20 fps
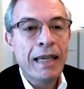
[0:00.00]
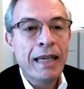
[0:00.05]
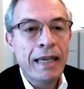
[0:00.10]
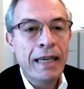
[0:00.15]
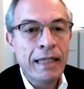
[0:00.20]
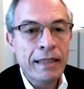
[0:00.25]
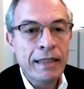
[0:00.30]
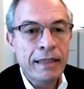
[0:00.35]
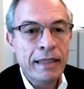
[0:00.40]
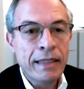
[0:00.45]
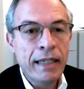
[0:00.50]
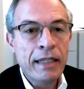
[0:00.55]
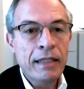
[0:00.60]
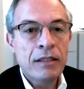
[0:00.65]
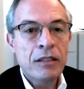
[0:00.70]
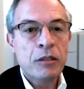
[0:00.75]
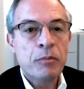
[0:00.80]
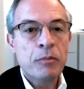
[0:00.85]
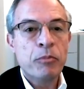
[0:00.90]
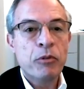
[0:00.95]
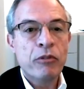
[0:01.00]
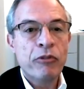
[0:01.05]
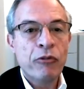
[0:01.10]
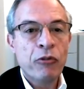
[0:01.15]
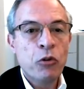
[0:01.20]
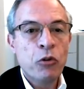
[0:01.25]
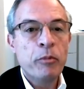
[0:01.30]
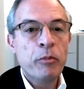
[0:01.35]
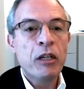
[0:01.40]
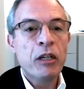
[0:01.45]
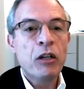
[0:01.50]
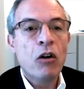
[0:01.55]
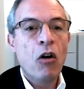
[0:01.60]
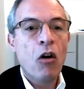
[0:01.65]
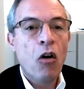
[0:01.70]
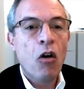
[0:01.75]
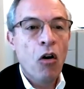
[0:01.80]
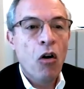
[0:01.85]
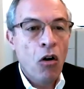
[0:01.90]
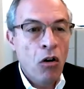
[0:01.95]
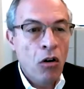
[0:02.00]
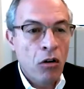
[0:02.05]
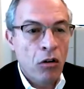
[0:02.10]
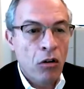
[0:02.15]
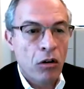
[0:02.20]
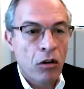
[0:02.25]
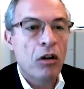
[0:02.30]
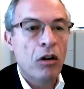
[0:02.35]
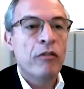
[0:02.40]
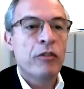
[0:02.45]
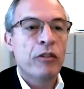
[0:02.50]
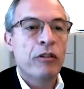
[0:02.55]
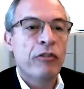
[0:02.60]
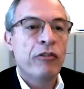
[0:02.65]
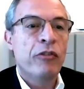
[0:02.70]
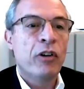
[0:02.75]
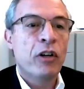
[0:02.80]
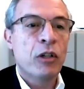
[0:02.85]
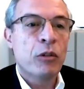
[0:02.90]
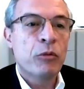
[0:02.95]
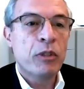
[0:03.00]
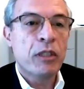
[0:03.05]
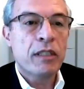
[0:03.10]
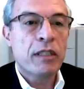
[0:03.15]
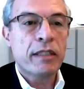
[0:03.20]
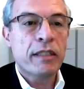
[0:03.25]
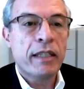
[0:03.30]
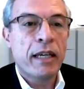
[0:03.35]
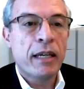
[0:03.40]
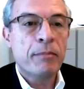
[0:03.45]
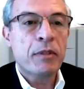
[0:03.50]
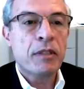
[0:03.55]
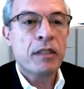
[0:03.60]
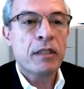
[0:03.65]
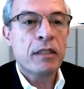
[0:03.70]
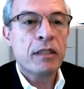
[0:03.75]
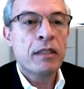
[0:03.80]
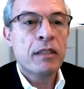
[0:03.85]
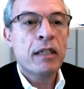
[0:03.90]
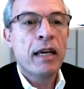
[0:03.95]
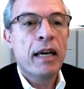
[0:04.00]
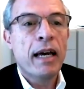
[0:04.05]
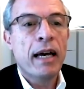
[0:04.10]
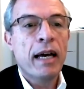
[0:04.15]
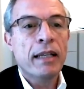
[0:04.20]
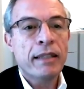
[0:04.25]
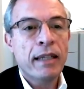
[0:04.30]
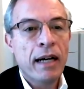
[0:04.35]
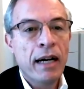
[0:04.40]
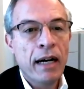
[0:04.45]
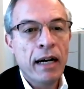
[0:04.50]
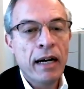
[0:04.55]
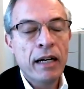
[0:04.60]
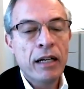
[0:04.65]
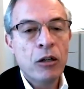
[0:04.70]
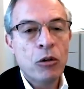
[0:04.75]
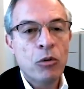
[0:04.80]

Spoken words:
entails performing all of the following steps at high